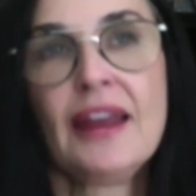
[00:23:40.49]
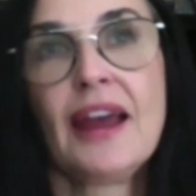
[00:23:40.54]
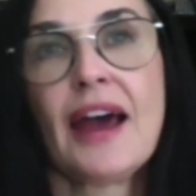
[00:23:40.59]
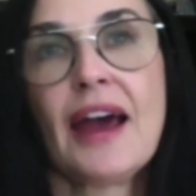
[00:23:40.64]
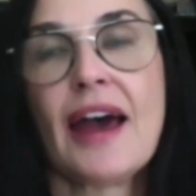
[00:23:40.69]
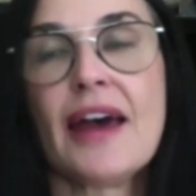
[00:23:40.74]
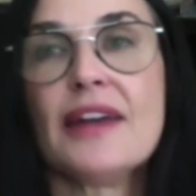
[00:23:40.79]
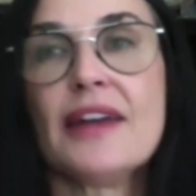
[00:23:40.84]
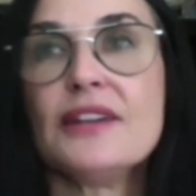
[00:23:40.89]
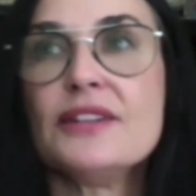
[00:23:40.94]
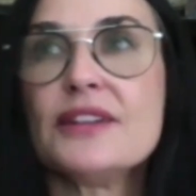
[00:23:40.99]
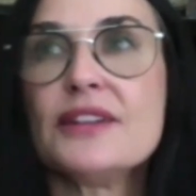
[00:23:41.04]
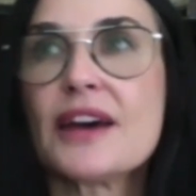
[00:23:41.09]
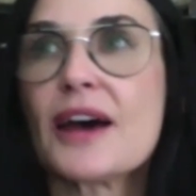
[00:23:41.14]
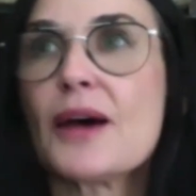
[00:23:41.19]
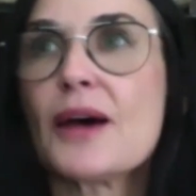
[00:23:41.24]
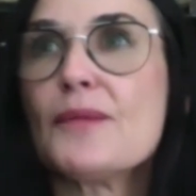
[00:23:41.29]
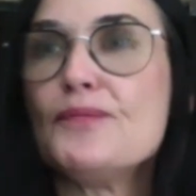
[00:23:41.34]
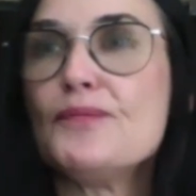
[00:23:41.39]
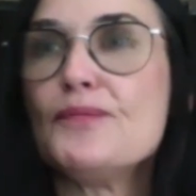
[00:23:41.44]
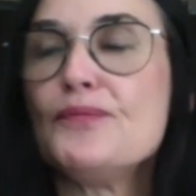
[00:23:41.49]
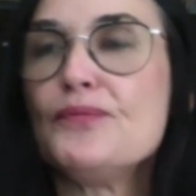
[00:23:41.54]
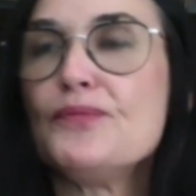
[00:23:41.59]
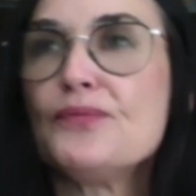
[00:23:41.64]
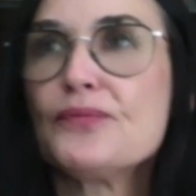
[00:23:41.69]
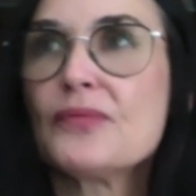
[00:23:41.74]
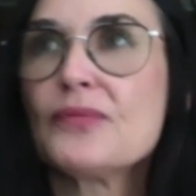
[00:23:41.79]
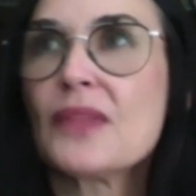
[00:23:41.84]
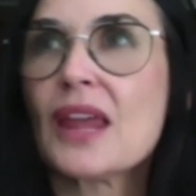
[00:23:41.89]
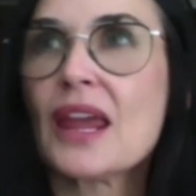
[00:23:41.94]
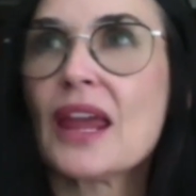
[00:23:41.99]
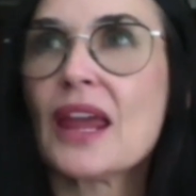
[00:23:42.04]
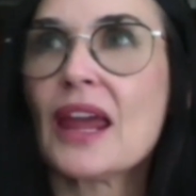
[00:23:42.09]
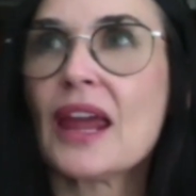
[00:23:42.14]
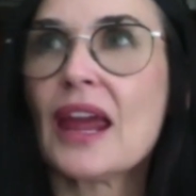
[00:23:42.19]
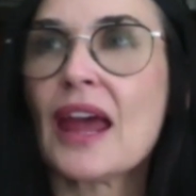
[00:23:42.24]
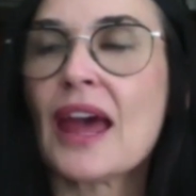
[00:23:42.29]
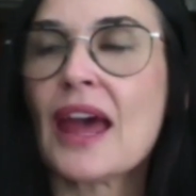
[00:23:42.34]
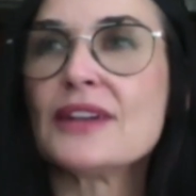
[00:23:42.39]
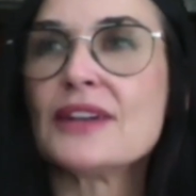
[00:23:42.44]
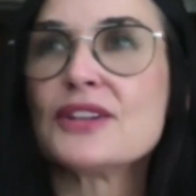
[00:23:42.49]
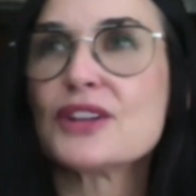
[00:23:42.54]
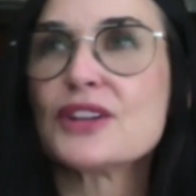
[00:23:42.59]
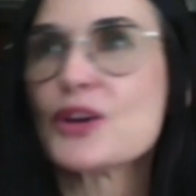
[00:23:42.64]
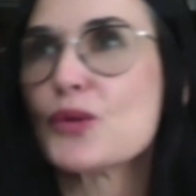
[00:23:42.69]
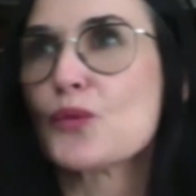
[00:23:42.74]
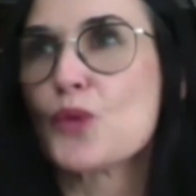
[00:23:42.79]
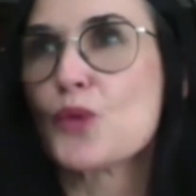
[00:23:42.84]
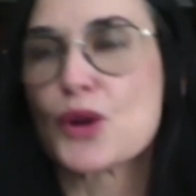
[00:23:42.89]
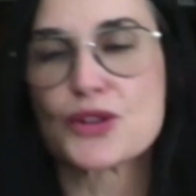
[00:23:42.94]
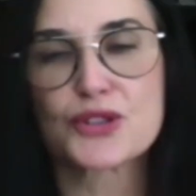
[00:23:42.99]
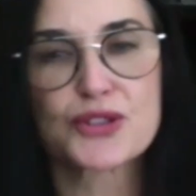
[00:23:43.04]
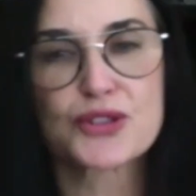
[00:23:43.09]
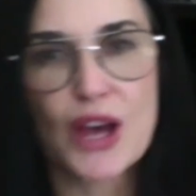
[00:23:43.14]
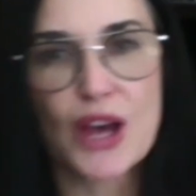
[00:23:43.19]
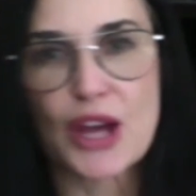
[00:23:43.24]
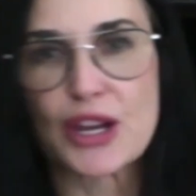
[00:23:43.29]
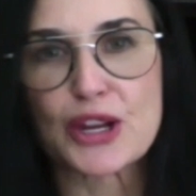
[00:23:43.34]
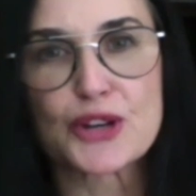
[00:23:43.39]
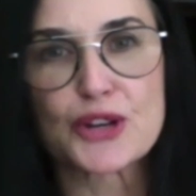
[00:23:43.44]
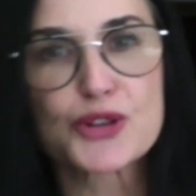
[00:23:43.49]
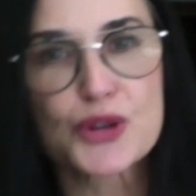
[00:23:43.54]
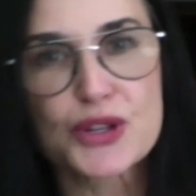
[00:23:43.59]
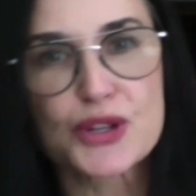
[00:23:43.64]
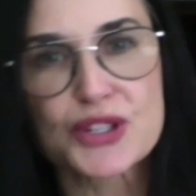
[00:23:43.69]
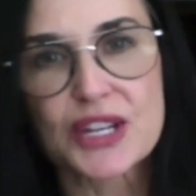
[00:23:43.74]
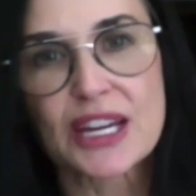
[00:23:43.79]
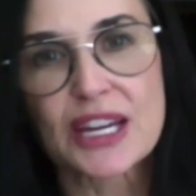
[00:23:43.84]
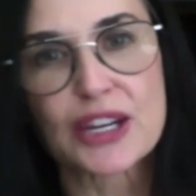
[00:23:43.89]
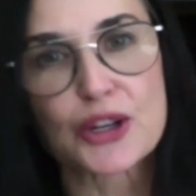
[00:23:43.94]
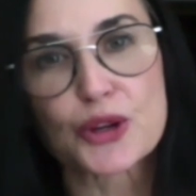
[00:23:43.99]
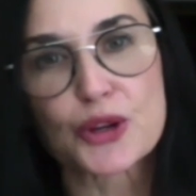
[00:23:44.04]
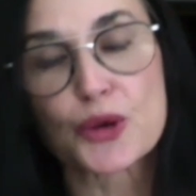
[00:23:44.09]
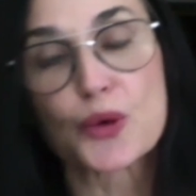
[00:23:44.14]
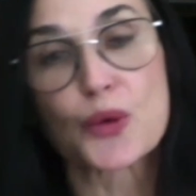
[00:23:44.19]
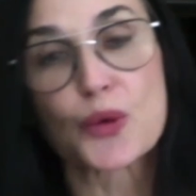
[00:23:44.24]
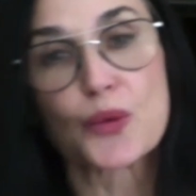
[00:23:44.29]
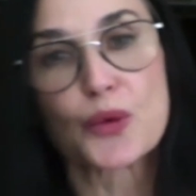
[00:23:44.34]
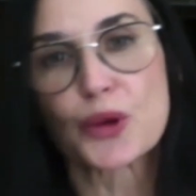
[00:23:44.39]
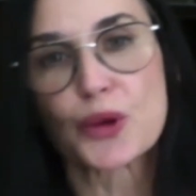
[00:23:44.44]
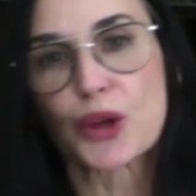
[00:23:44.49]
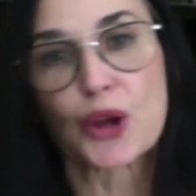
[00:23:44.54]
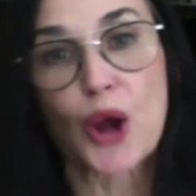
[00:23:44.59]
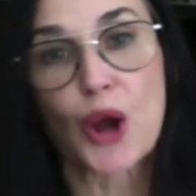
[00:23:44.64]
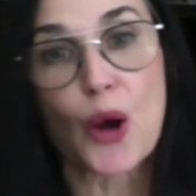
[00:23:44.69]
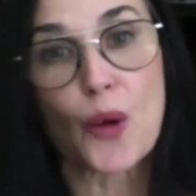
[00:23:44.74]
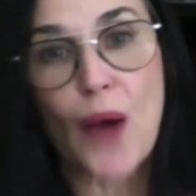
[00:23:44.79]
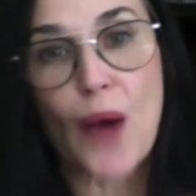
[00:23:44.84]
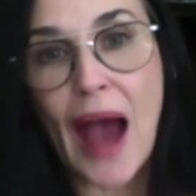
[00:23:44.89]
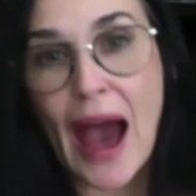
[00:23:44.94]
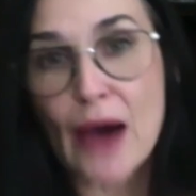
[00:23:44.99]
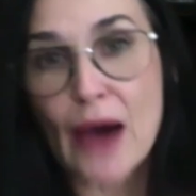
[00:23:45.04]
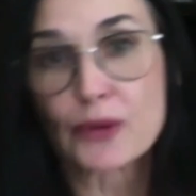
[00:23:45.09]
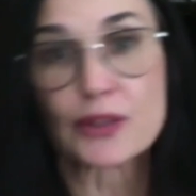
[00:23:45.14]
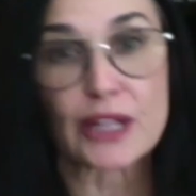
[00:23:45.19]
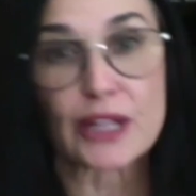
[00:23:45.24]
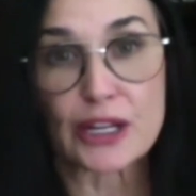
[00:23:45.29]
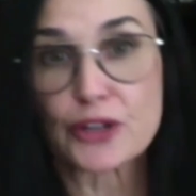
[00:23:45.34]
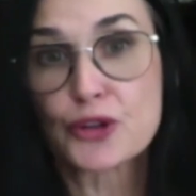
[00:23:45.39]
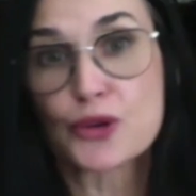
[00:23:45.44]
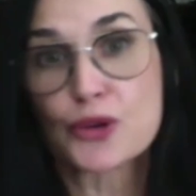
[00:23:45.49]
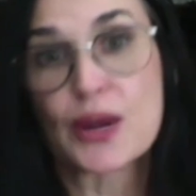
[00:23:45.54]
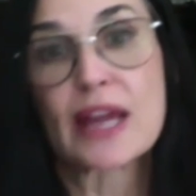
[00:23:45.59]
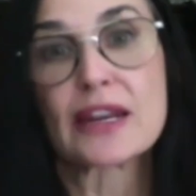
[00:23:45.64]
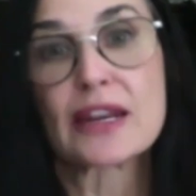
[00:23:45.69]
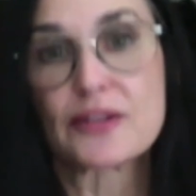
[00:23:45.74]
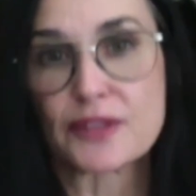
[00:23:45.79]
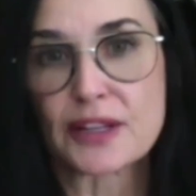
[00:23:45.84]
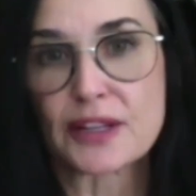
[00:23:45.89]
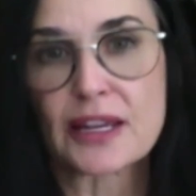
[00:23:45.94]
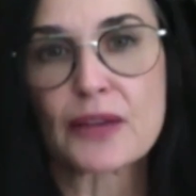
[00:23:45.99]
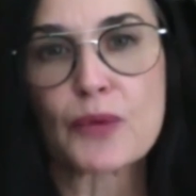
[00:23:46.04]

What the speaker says: and it was an interesting new, you know, outlet creatively.